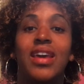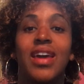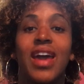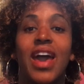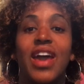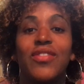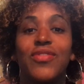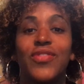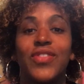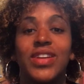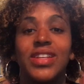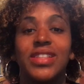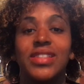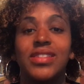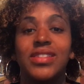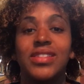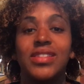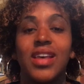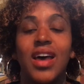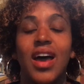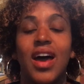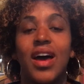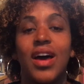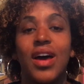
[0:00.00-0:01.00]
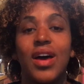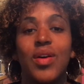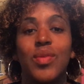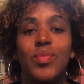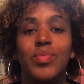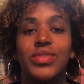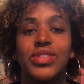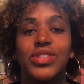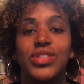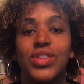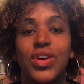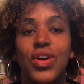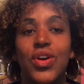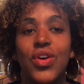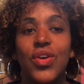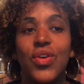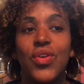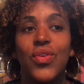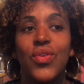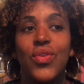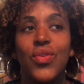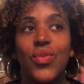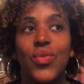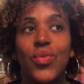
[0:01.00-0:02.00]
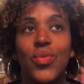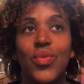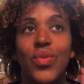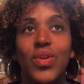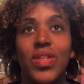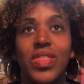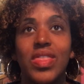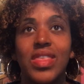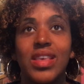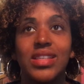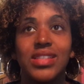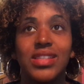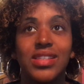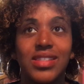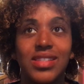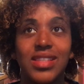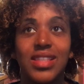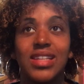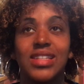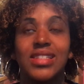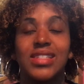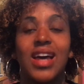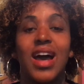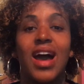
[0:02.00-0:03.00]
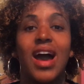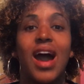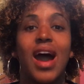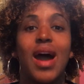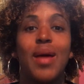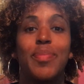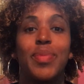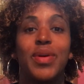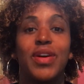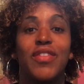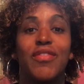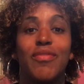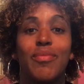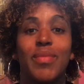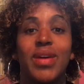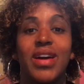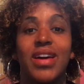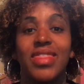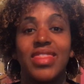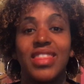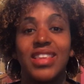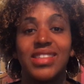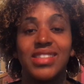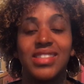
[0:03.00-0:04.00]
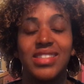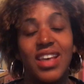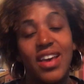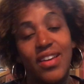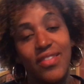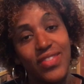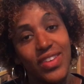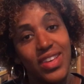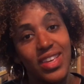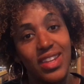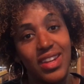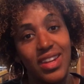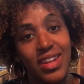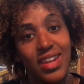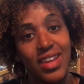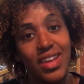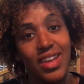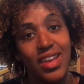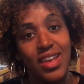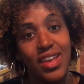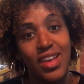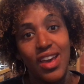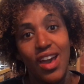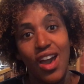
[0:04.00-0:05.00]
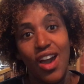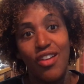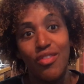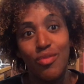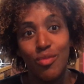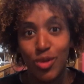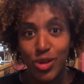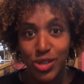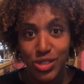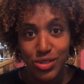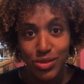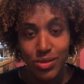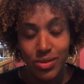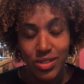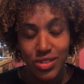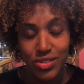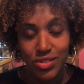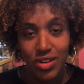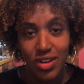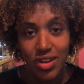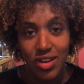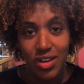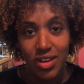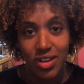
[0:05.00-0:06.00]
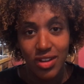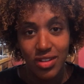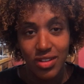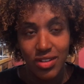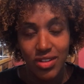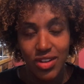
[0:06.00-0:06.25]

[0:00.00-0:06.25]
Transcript: Hey friends, so this is the top of month 7 of moisture withdrawal,